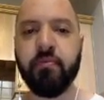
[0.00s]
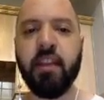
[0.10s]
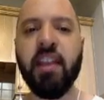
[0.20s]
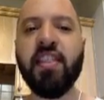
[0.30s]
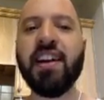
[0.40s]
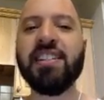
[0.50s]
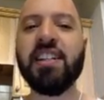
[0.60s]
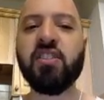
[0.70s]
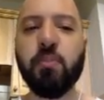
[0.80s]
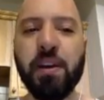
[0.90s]
And that's
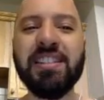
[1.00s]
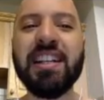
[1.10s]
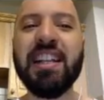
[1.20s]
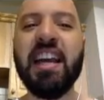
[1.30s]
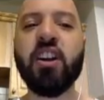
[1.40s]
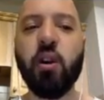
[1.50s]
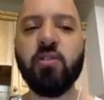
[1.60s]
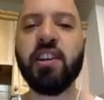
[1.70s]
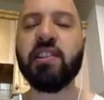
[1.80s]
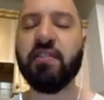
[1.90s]
it. So basically, it
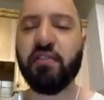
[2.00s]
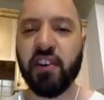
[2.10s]
goes out and